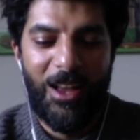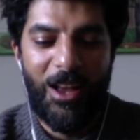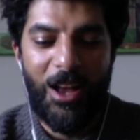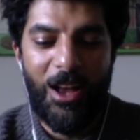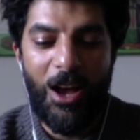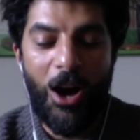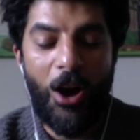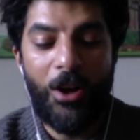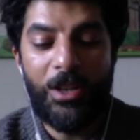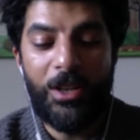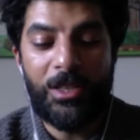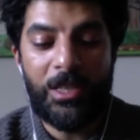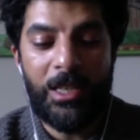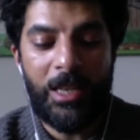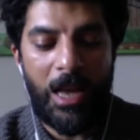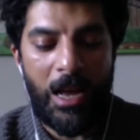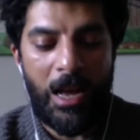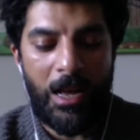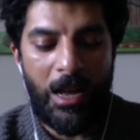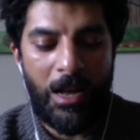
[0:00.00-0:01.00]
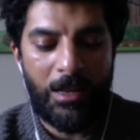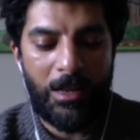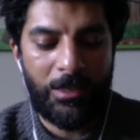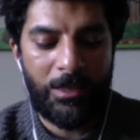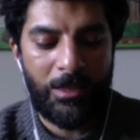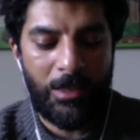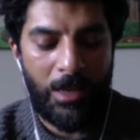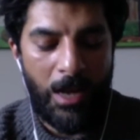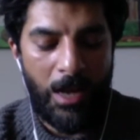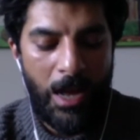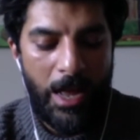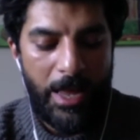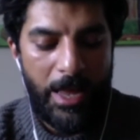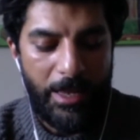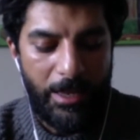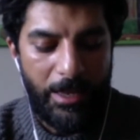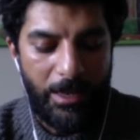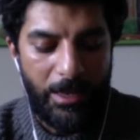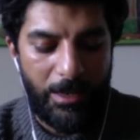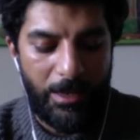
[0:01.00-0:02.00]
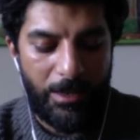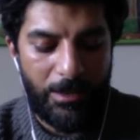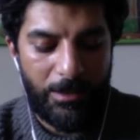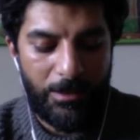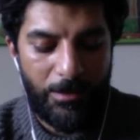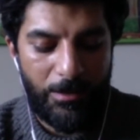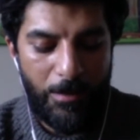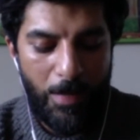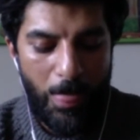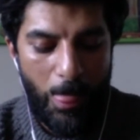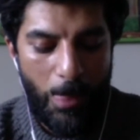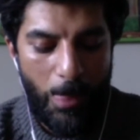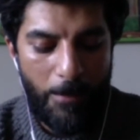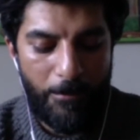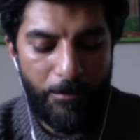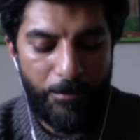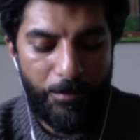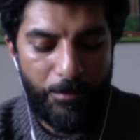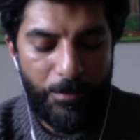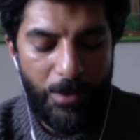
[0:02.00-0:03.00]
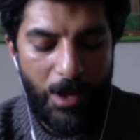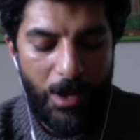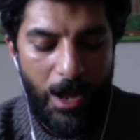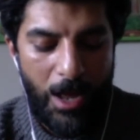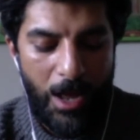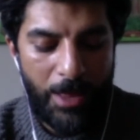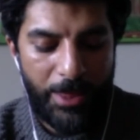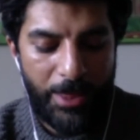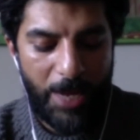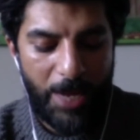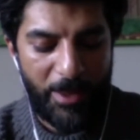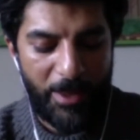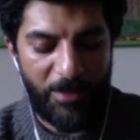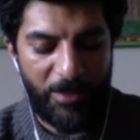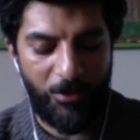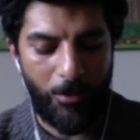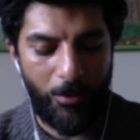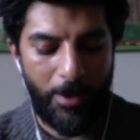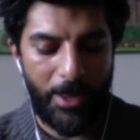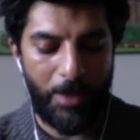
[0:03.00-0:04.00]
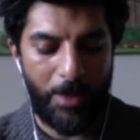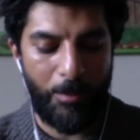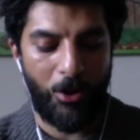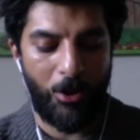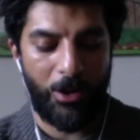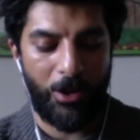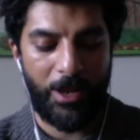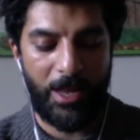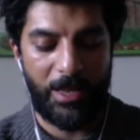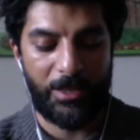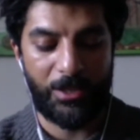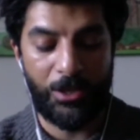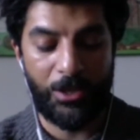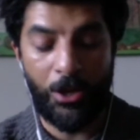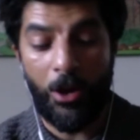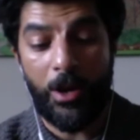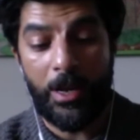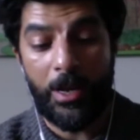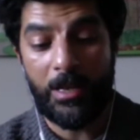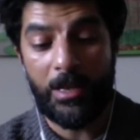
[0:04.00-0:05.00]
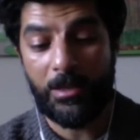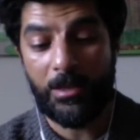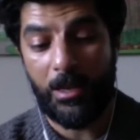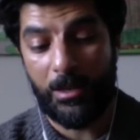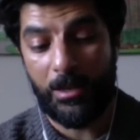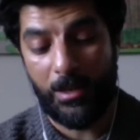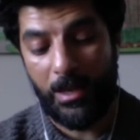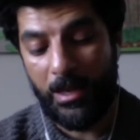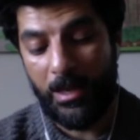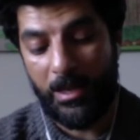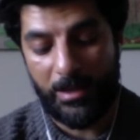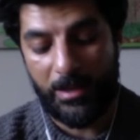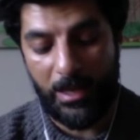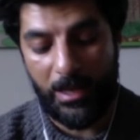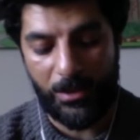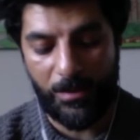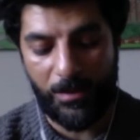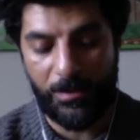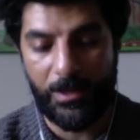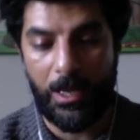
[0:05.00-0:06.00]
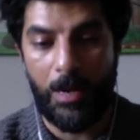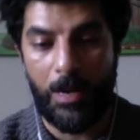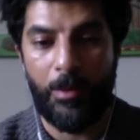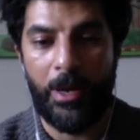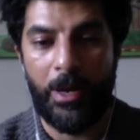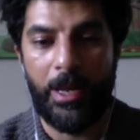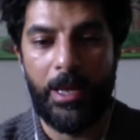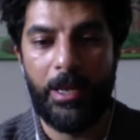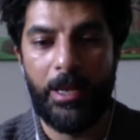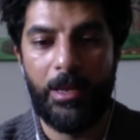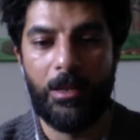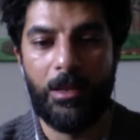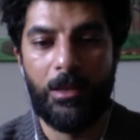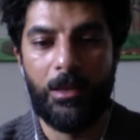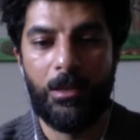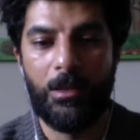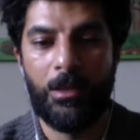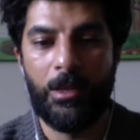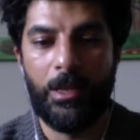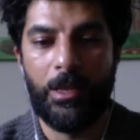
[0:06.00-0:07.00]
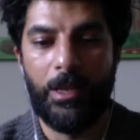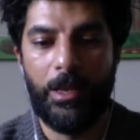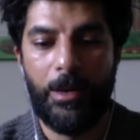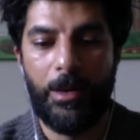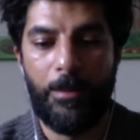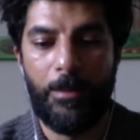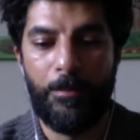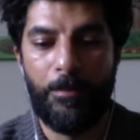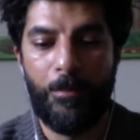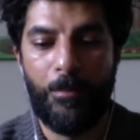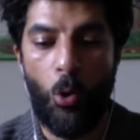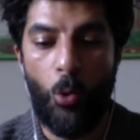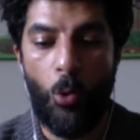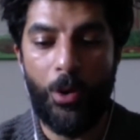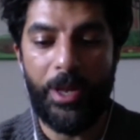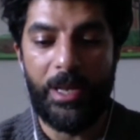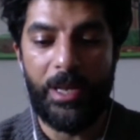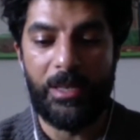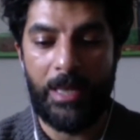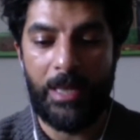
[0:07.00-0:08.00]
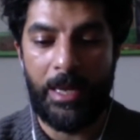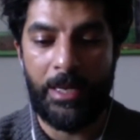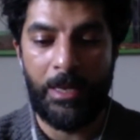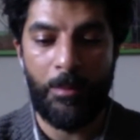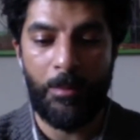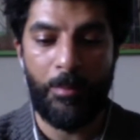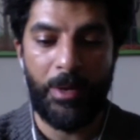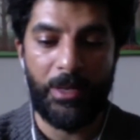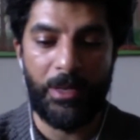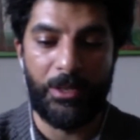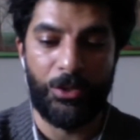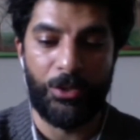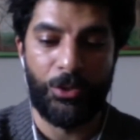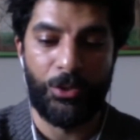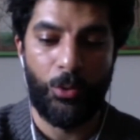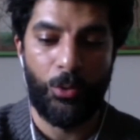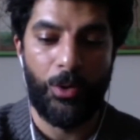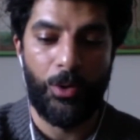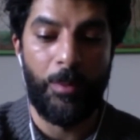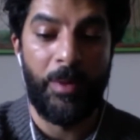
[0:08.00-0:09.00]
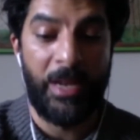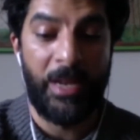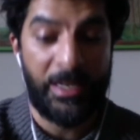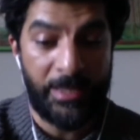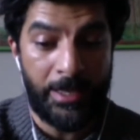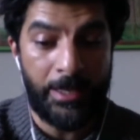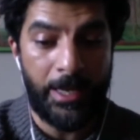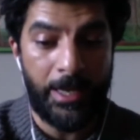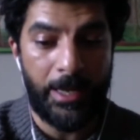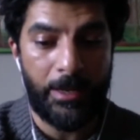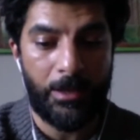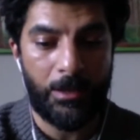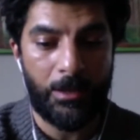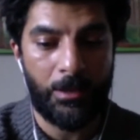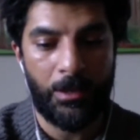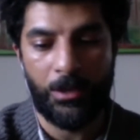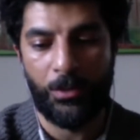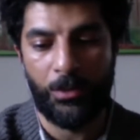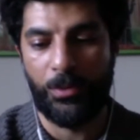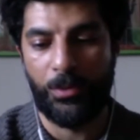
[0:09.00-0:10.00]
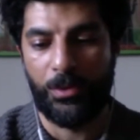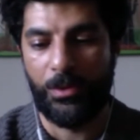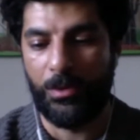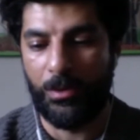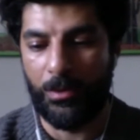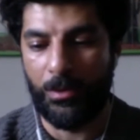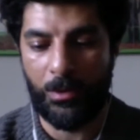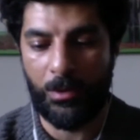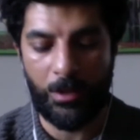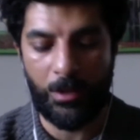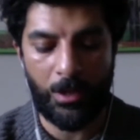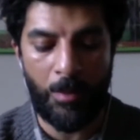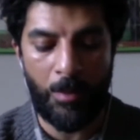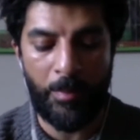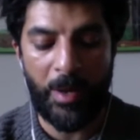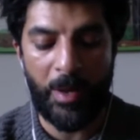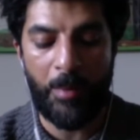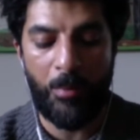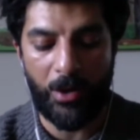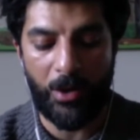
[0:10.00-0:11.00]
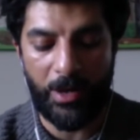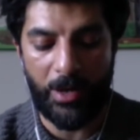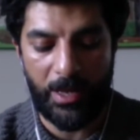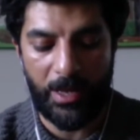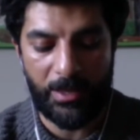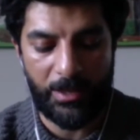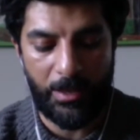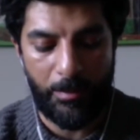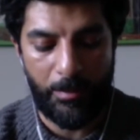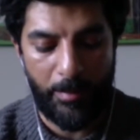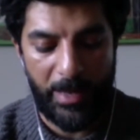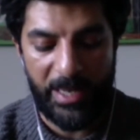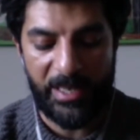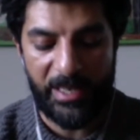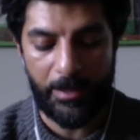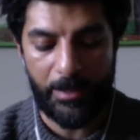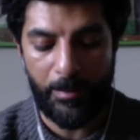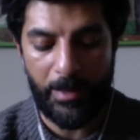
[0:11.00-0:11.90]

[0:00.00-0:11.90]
Honestly, I think about the format of the podcast not in the sense of celebrating the audience that it did bring to the story, because it did. This was a big podcast and millions of